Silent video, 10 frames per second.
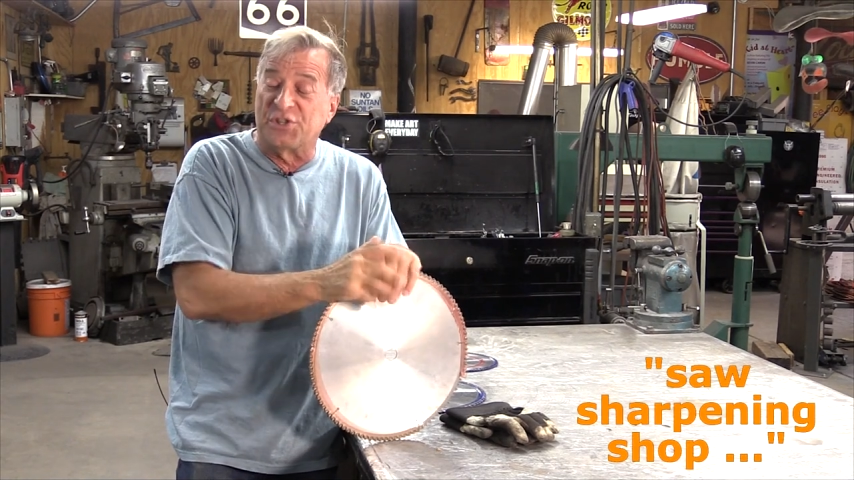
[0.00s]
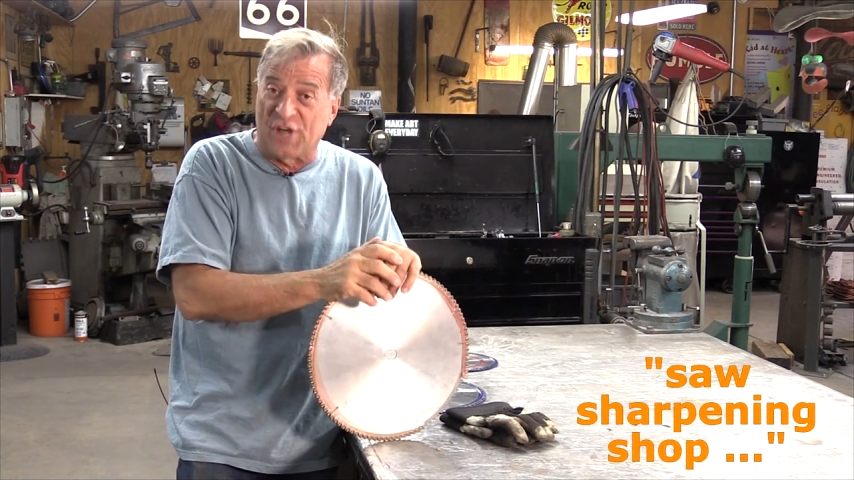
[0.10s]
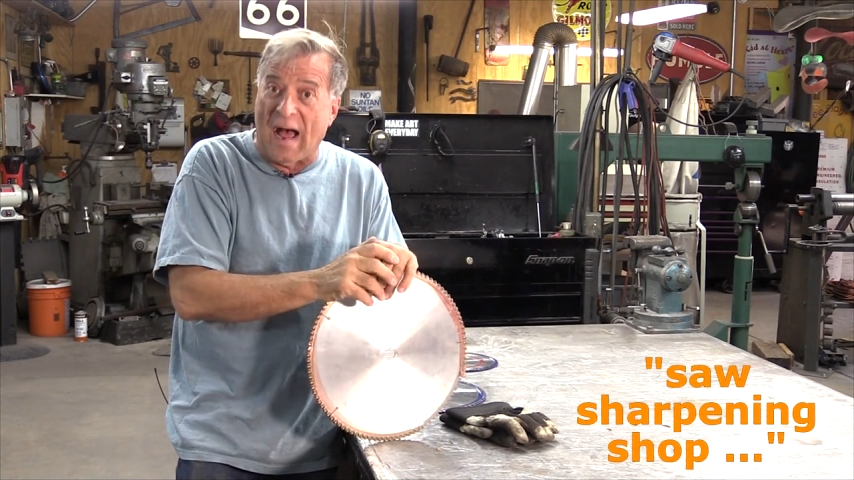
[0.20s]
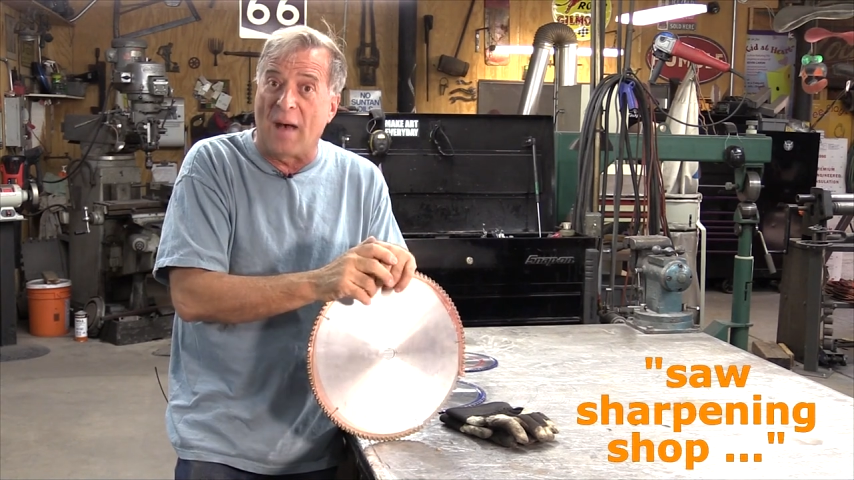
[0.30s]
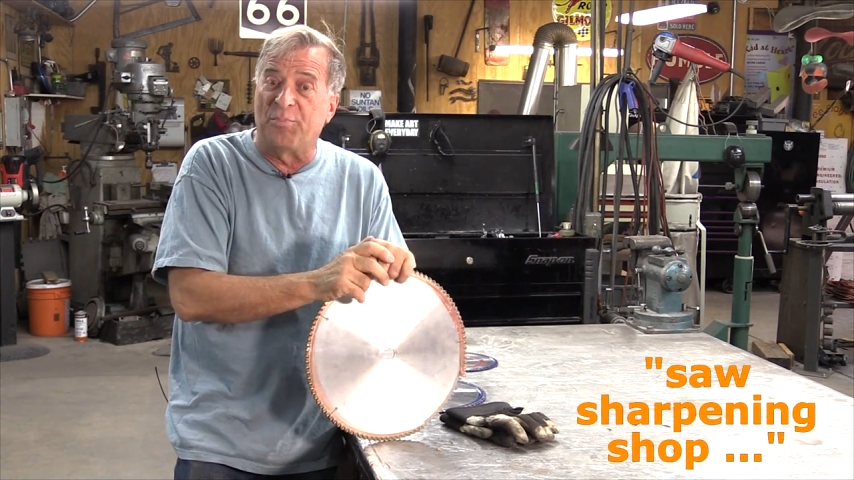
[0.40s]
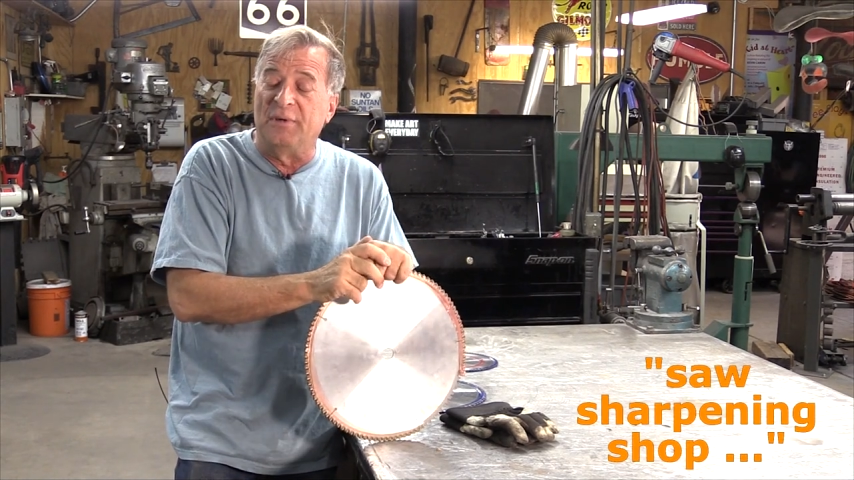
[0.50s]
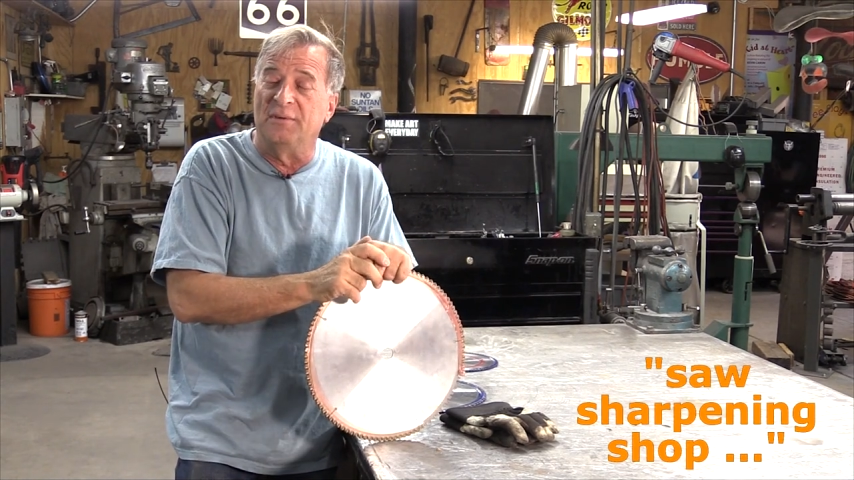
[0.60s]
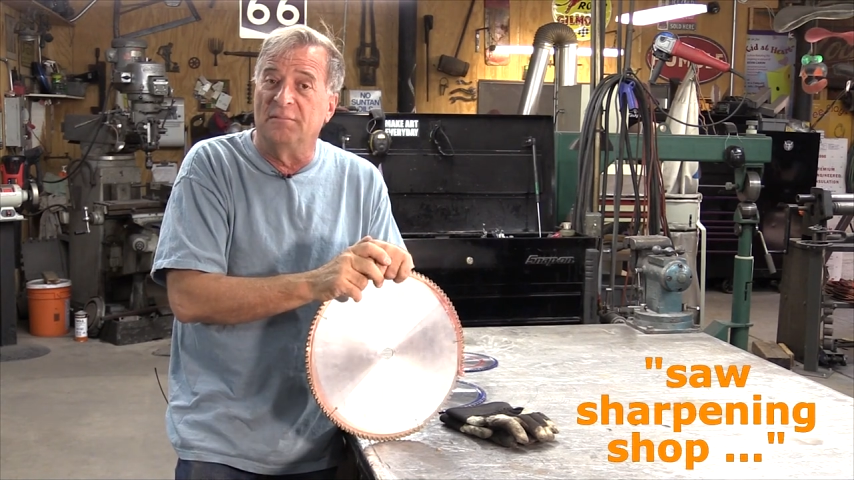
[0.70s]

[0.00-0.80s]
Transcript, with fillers: shop,